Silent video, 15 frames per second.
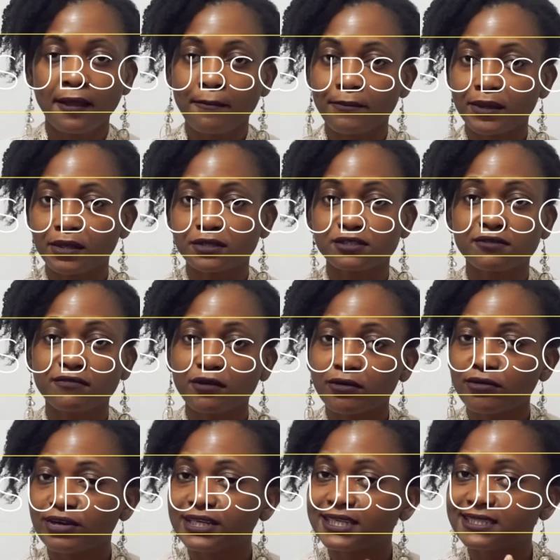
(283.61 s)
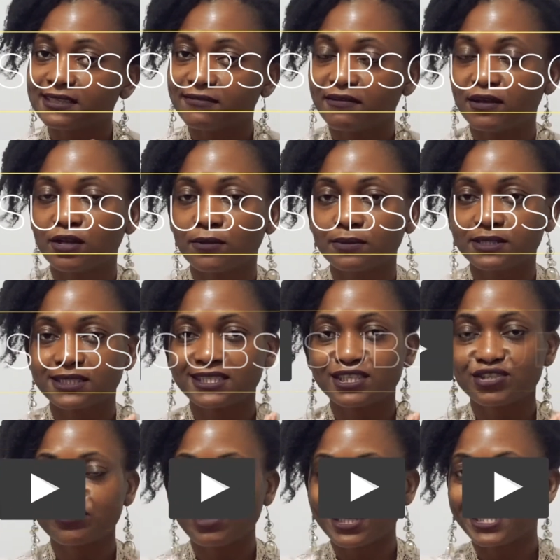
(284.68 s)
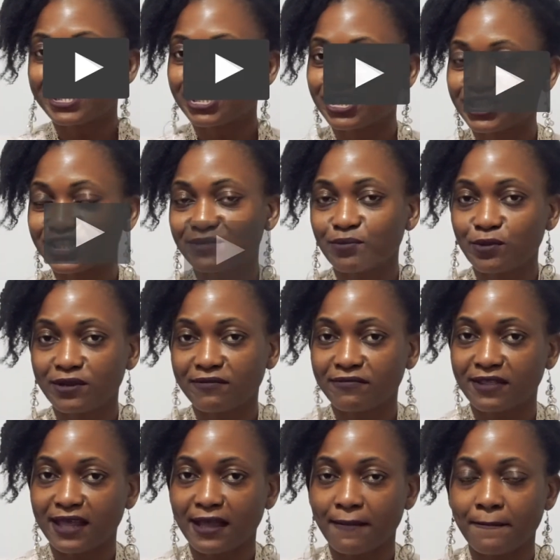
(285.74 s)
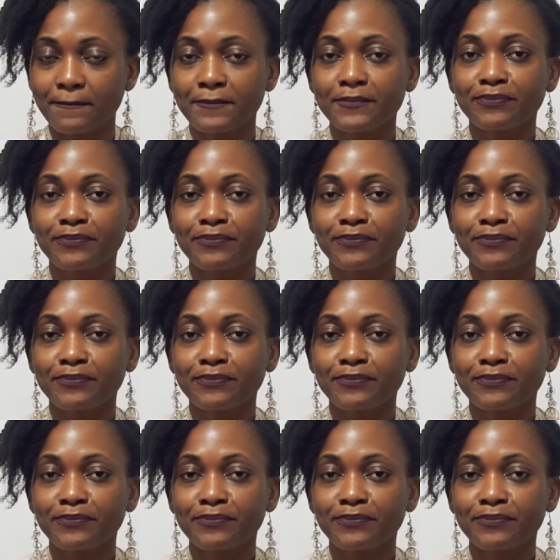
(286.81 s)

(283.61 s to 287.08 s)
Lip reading: because you've already developed this relationship with them,